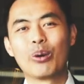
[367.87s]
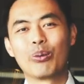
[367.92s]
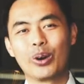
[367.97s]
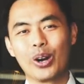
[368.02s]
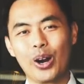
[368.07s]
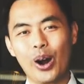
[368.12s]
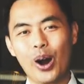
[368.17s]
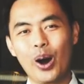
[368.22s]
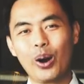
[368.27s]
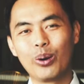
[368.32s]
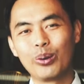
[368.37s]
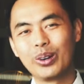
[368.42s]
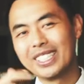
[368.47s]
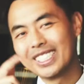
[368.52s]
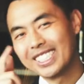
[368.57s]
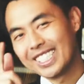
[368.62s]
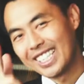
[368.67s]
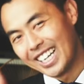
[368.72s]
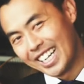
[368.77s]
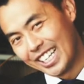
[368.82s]
where are
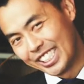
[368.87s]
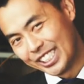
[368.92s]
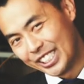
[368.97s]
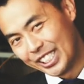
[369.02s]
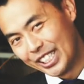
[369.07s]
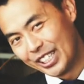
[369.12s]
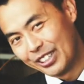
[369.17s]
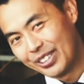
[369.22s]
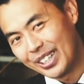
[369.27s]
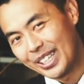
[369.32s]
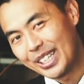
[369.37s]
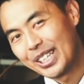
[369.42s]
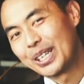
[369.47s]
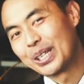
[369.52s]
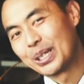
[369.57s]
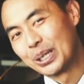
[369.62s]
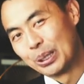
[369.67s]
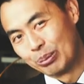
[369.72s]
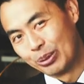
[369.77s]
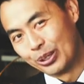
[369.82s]
always achieving
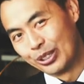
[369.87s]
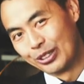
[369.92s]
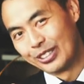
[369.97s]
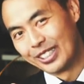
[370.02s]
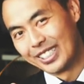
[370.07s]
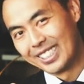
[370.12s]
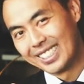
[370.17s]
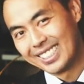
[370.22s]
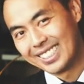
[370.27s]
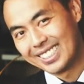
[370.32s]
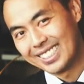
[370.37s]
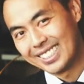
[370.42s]
your approval.